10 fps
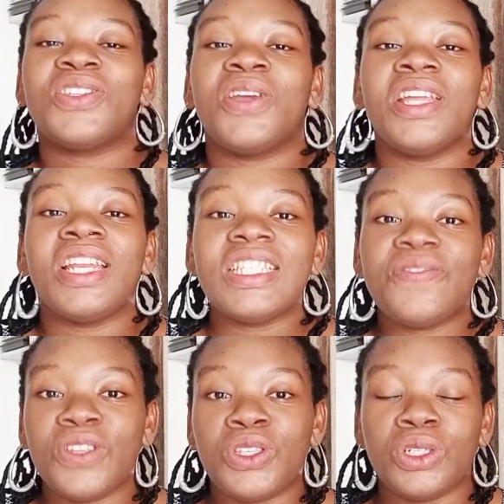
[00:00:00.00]
So in
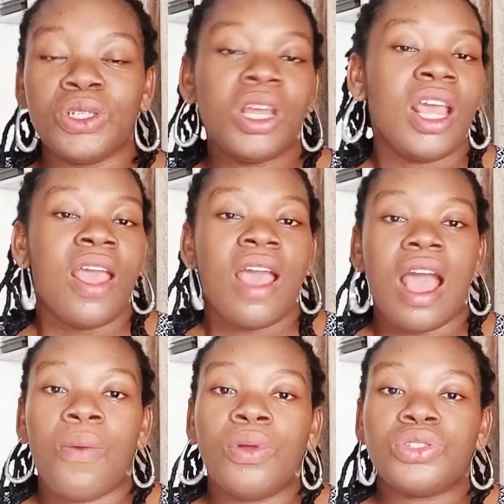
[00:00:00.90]
this video,
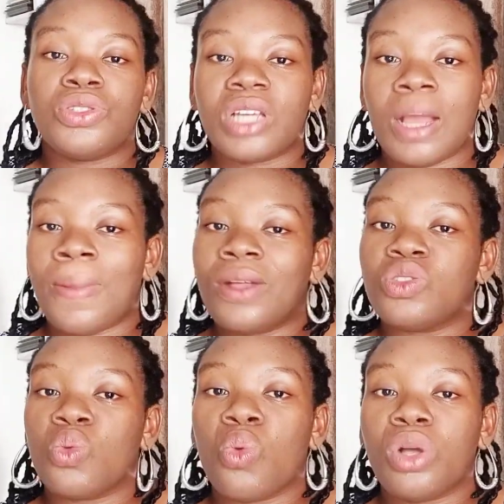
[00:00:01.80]
I want to talk
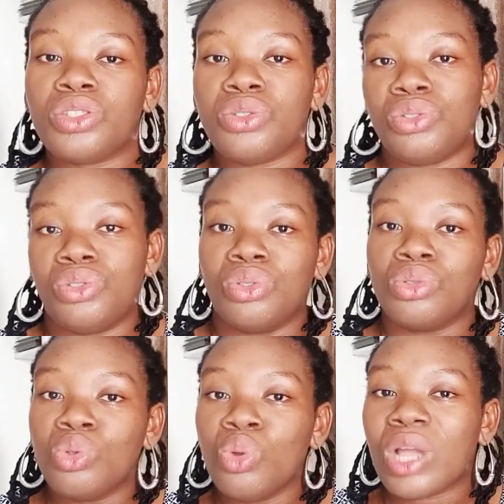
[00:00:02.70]
about what you should
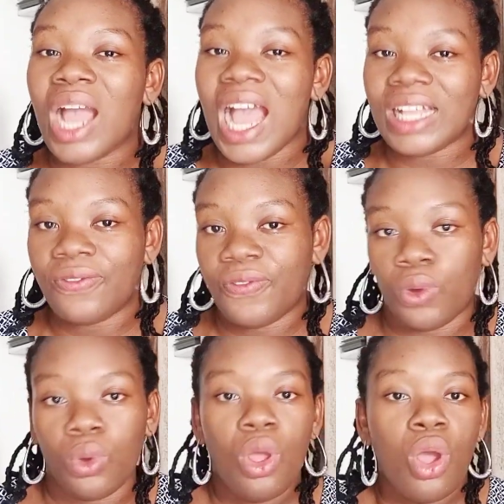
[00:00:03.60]
look out
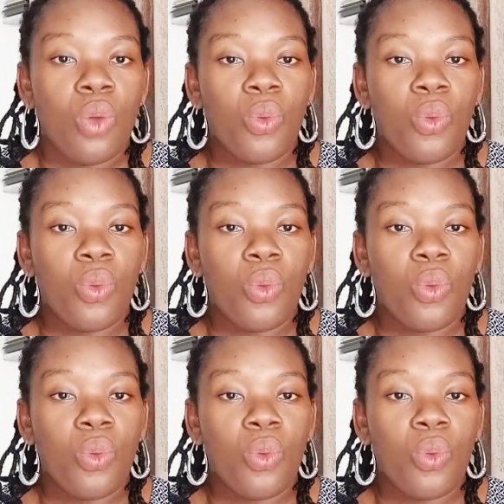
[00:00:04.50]
for